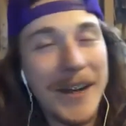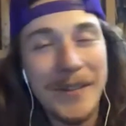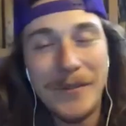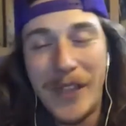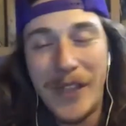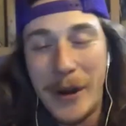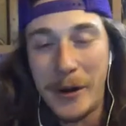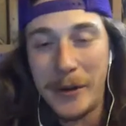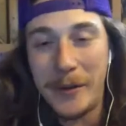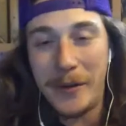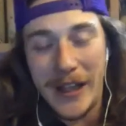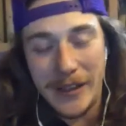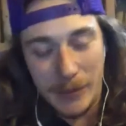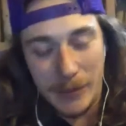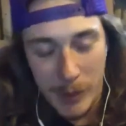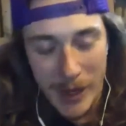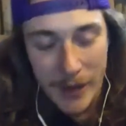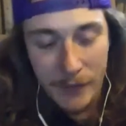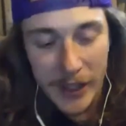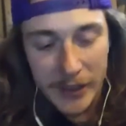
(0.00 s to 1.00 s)
were like, we
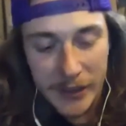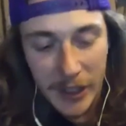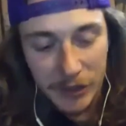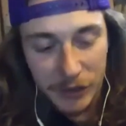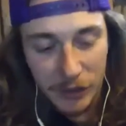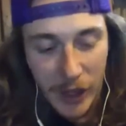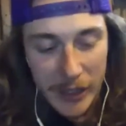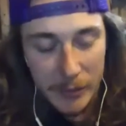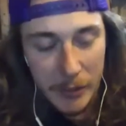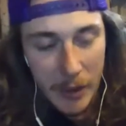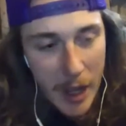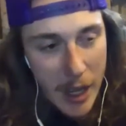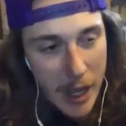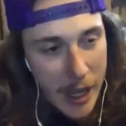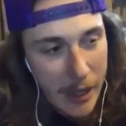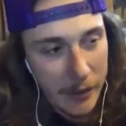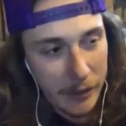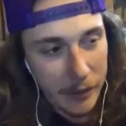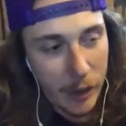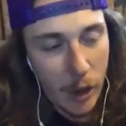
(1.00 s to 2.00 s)
have like this like
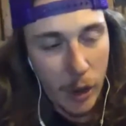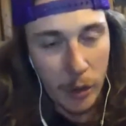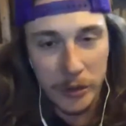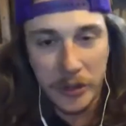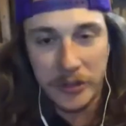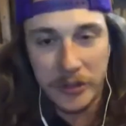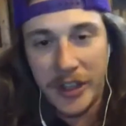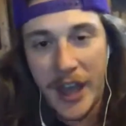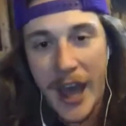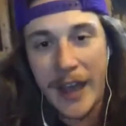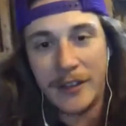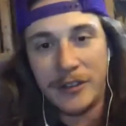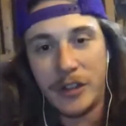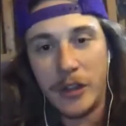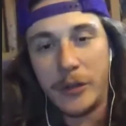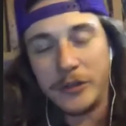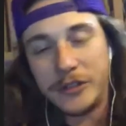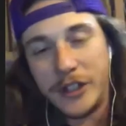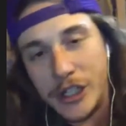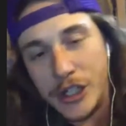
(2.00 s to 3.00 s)
cul-de-sac, so
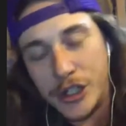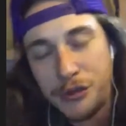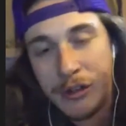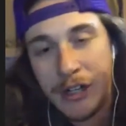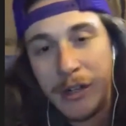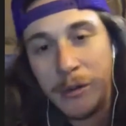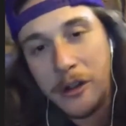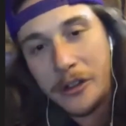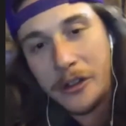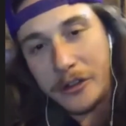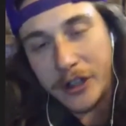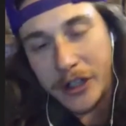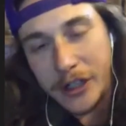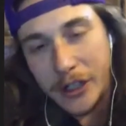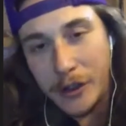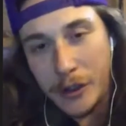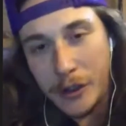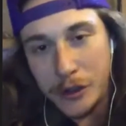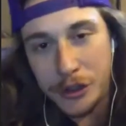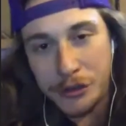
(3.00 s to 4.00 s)
there's like a tree where there's like a
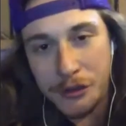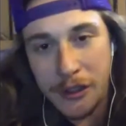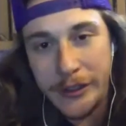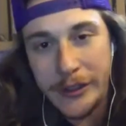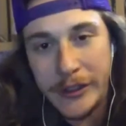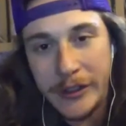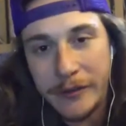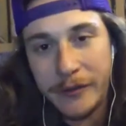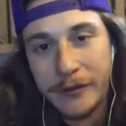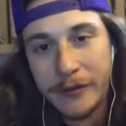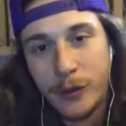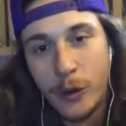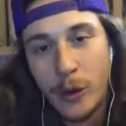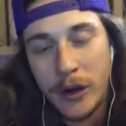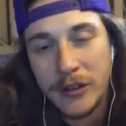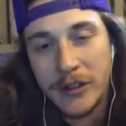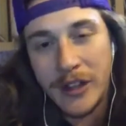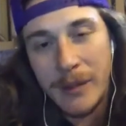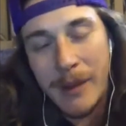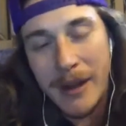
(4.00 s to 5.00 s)
little tree
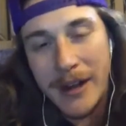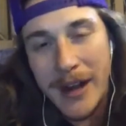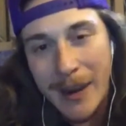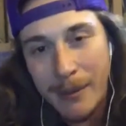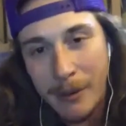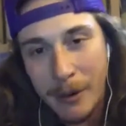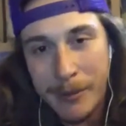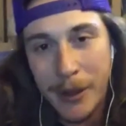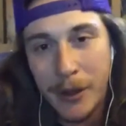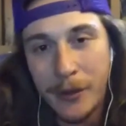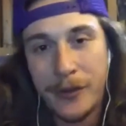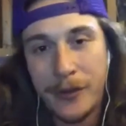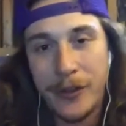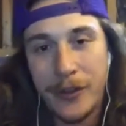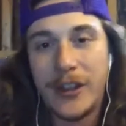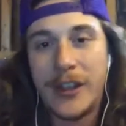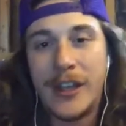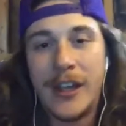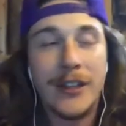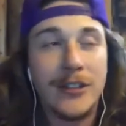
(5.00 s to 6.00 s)
fort that my neighbor built for the
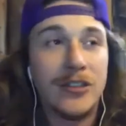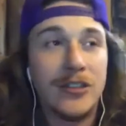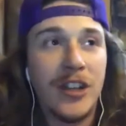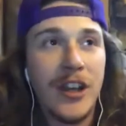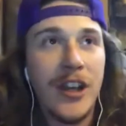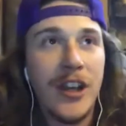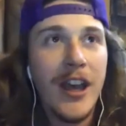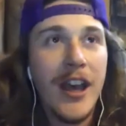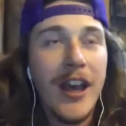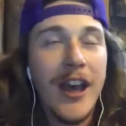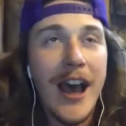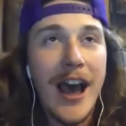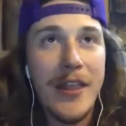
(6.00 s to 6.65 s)
kids, and